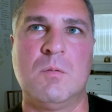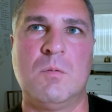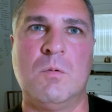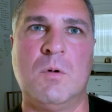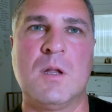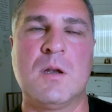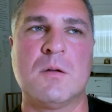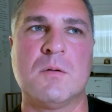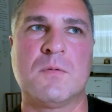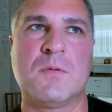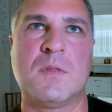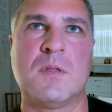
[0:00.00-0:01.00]
One
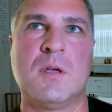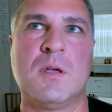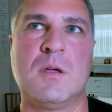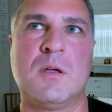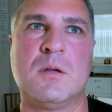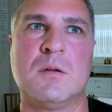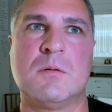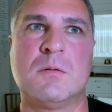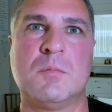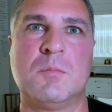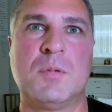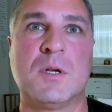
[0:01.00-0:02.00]
of the
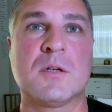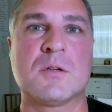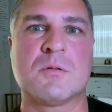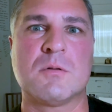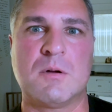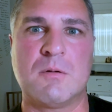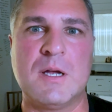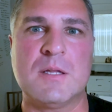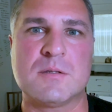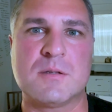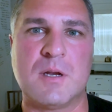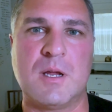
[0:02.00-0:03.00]
biggest
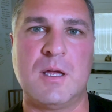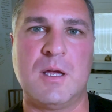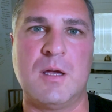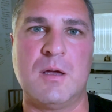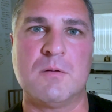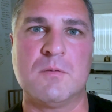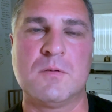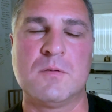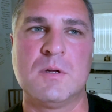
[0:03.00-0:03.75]
regrets that I have